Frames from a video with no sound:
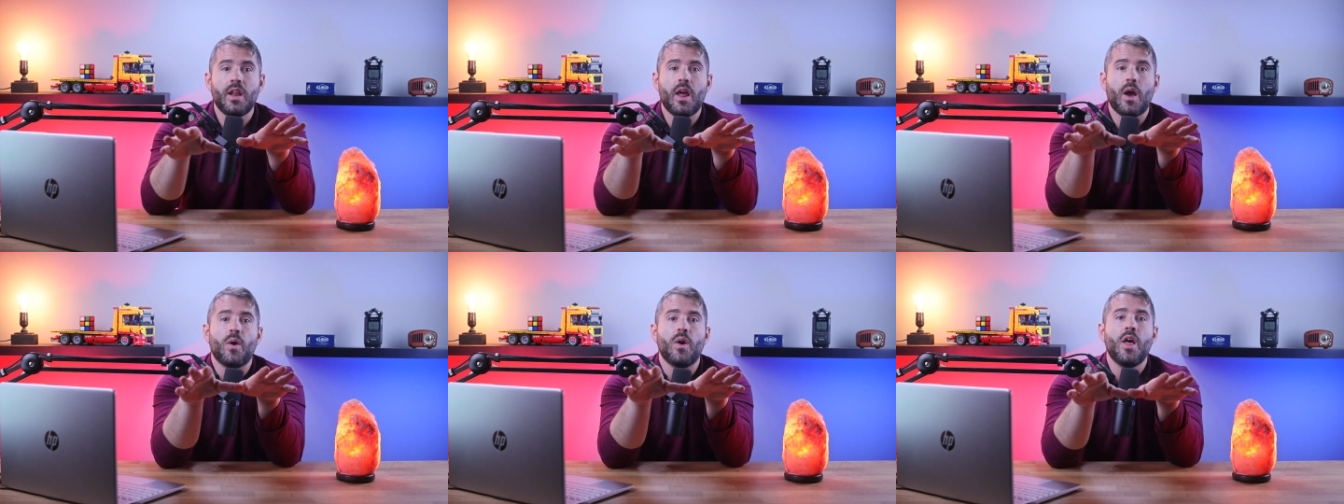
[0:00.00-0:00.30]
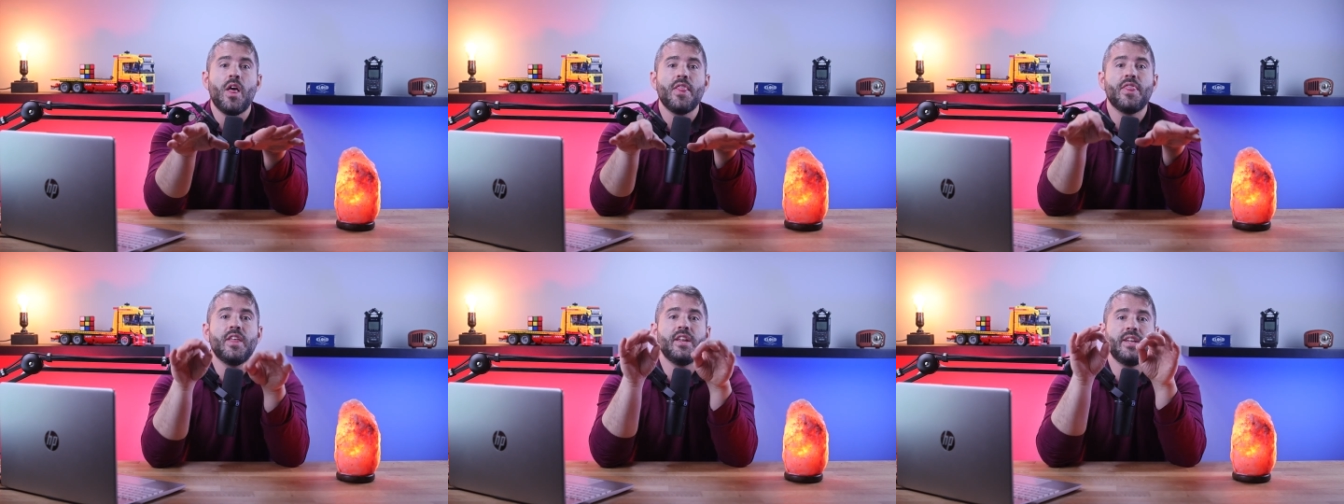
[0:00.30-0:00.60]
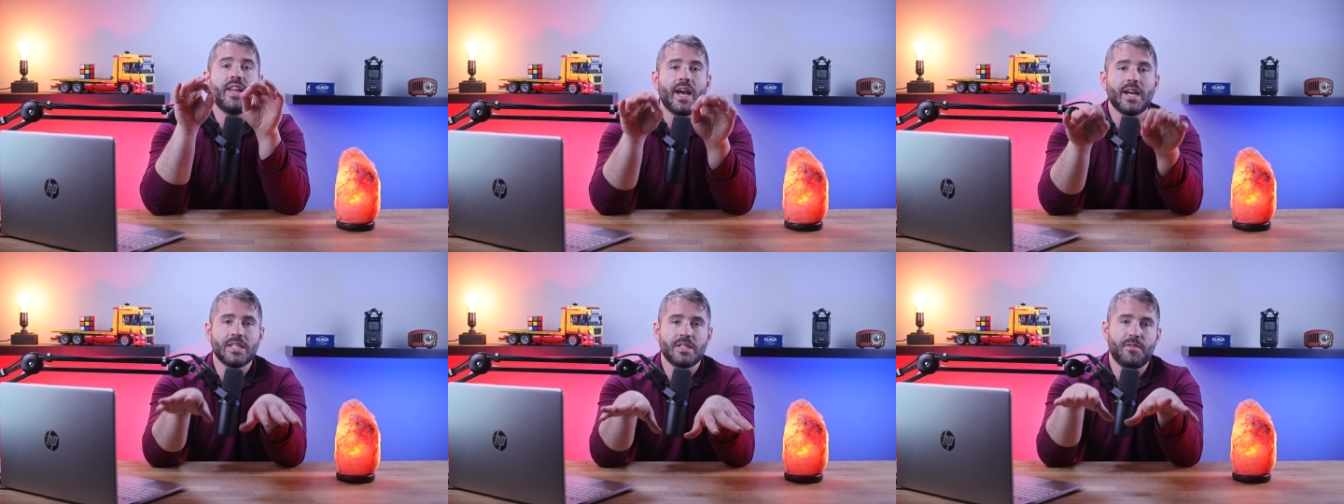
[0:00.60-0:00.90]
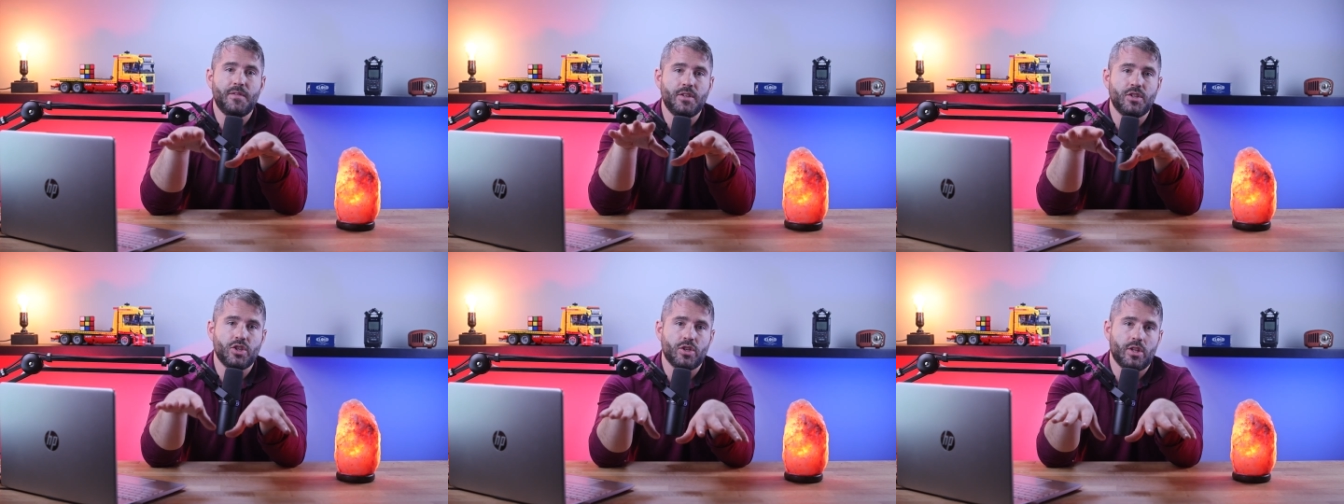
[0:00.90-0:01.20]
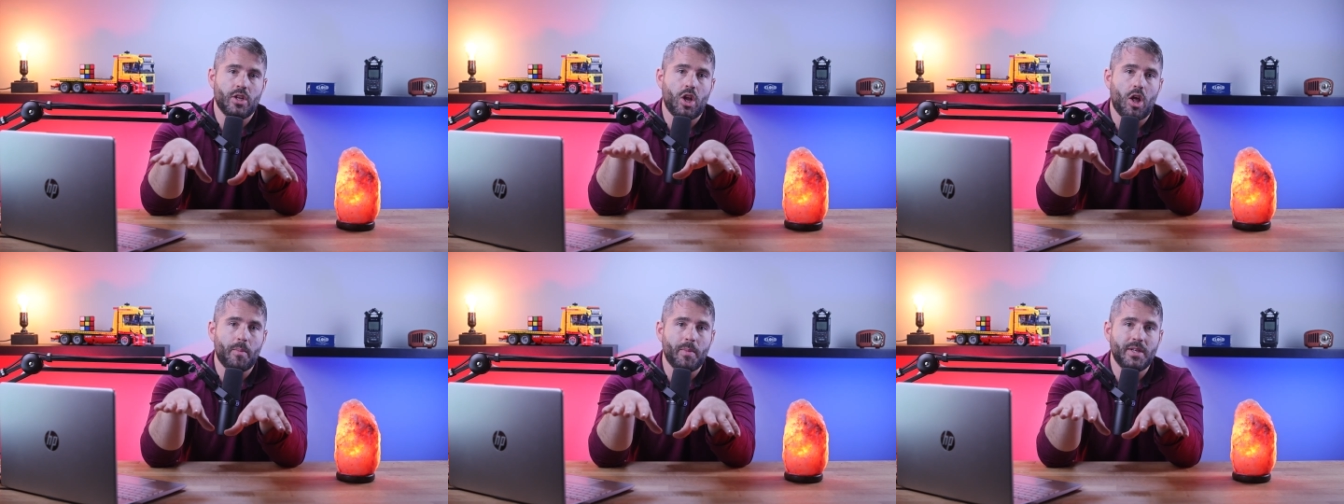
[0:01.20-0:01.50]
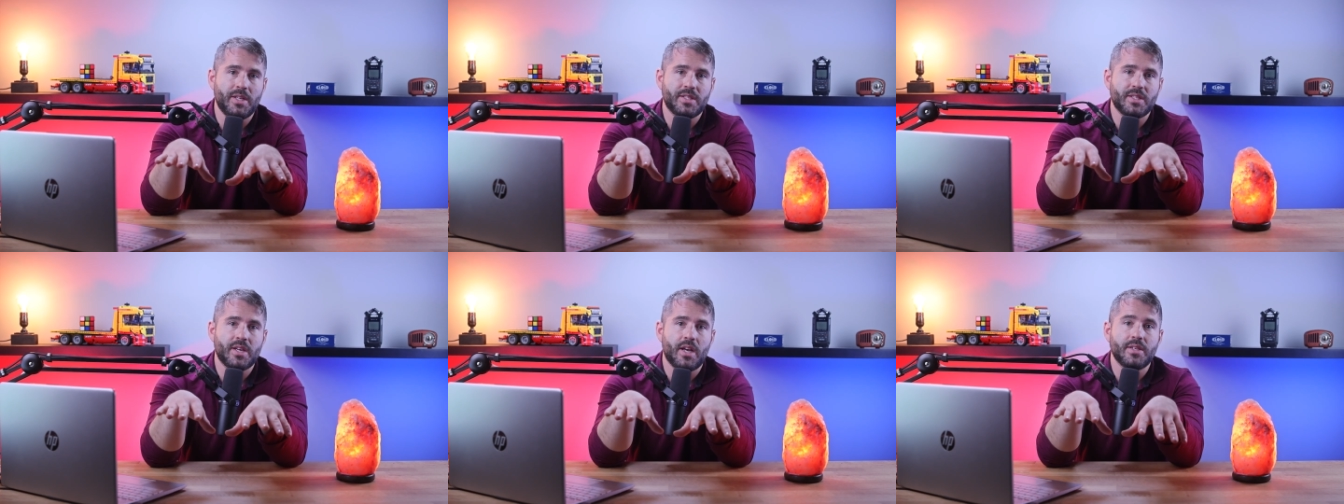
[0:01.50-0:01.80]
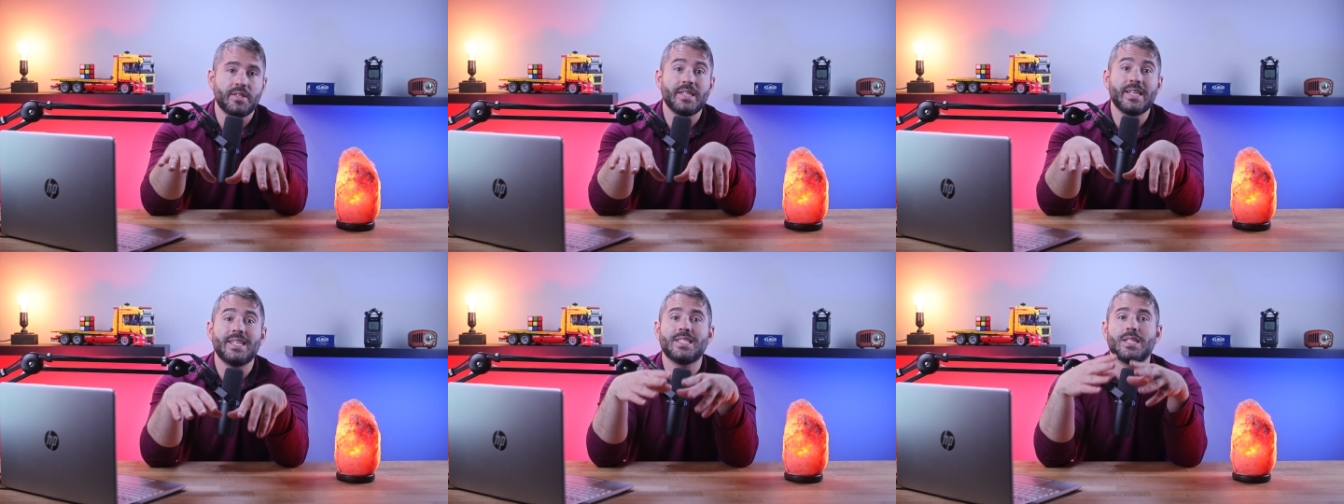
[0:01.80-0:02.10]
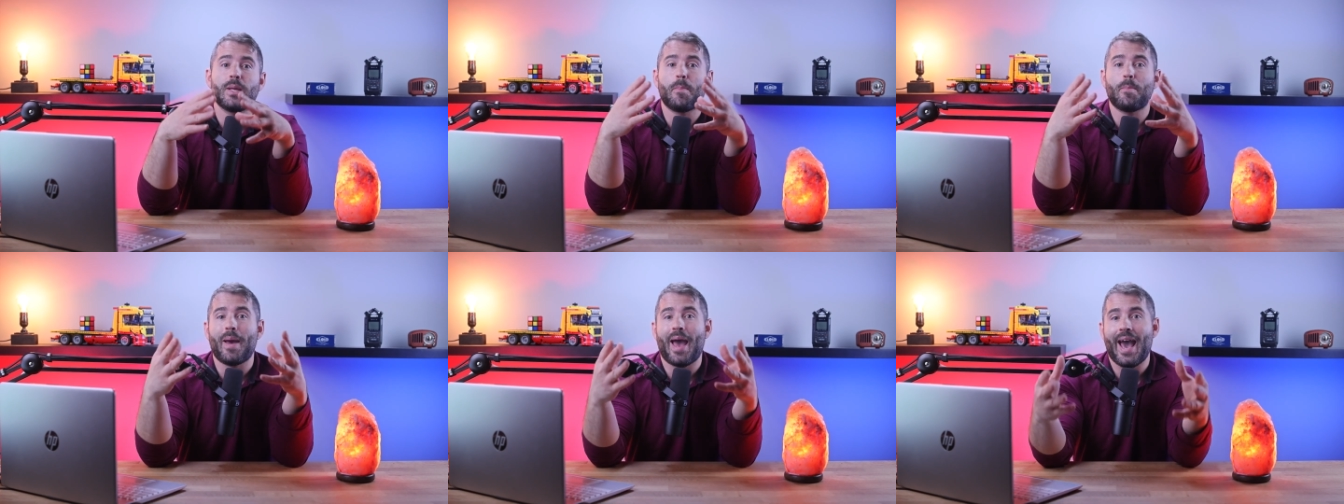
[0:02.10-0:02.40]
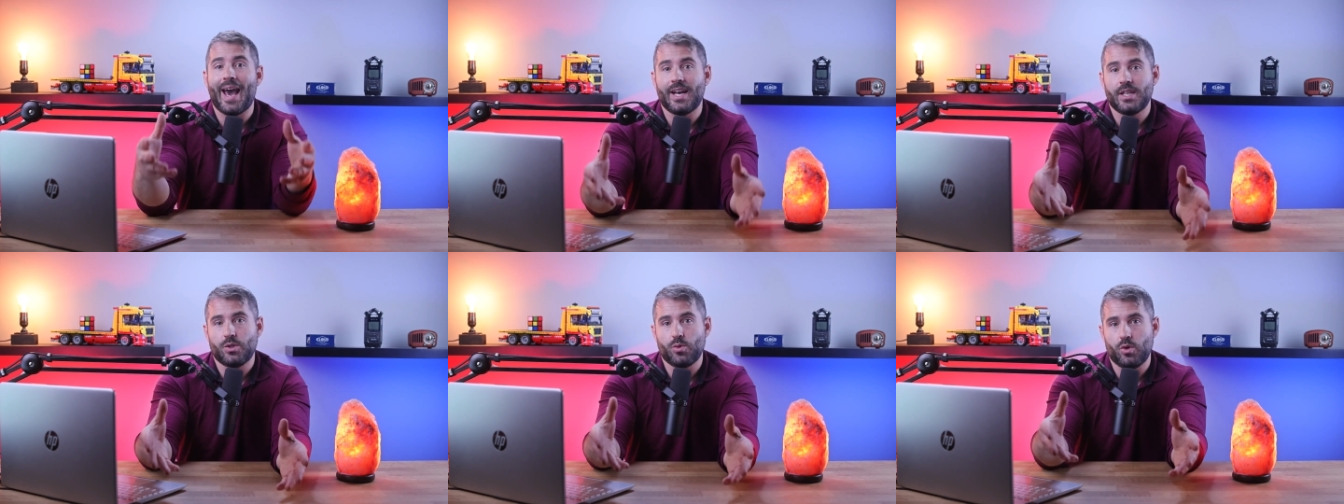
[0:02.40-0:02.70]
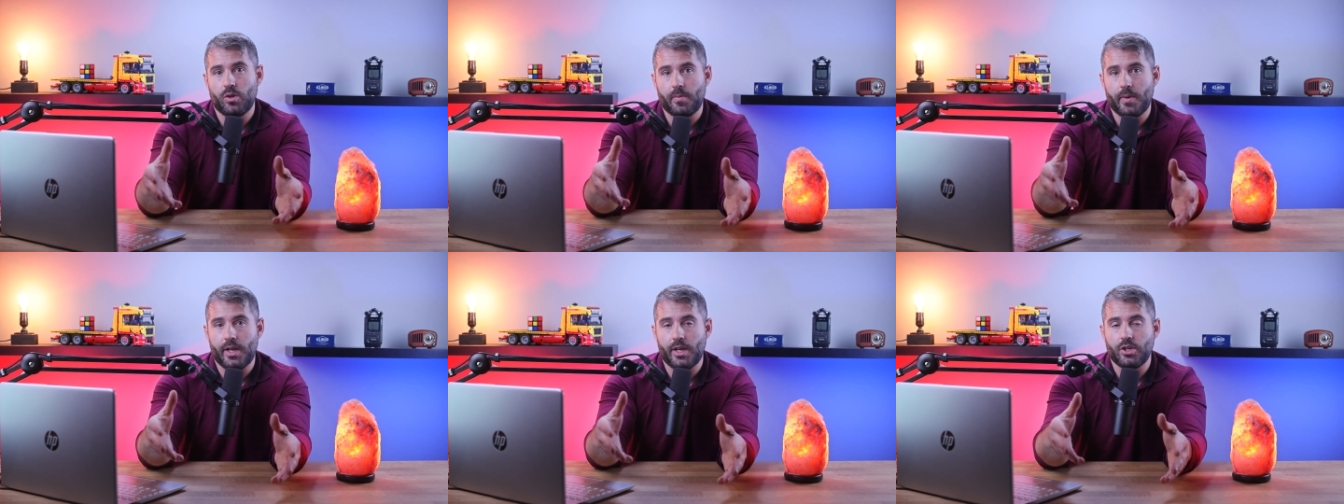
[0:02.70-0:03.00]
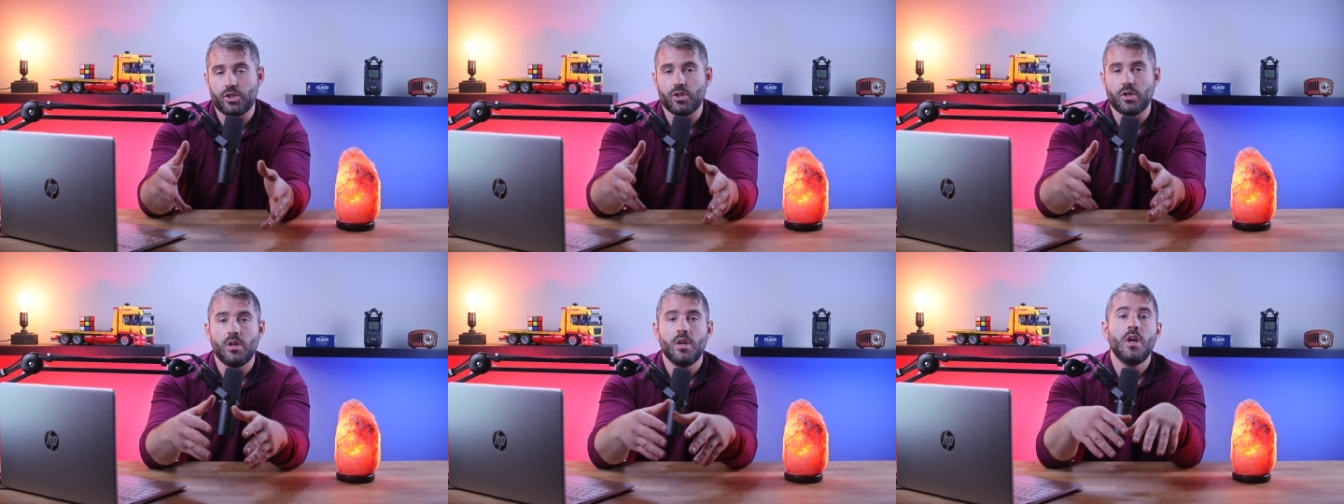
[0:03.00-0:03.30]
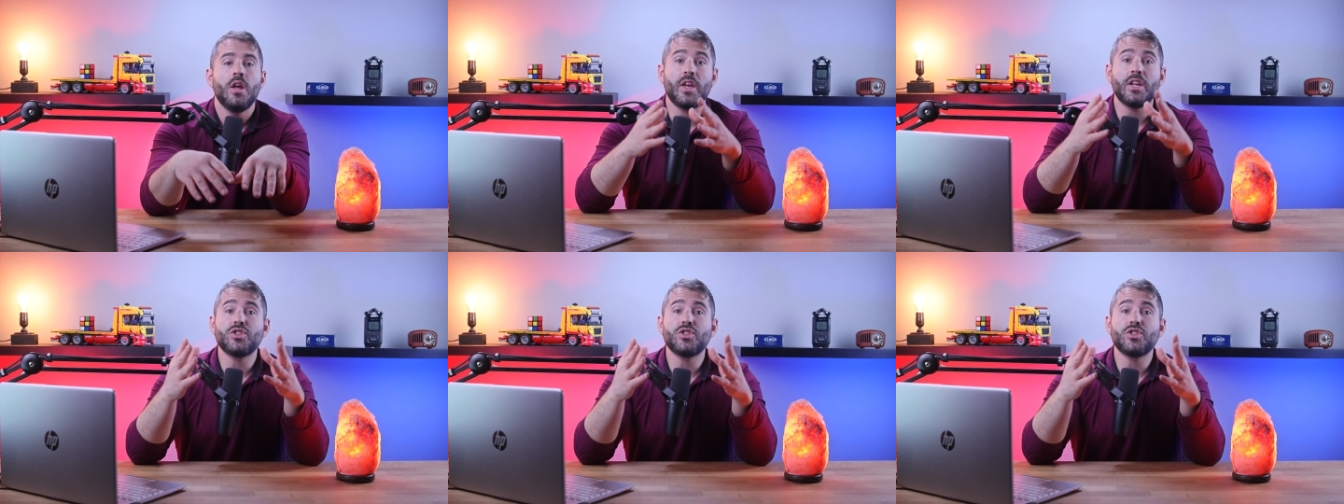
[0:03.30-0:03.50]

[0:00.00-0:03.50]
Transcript: Now, the next feature that I'll be discussing is the password manager.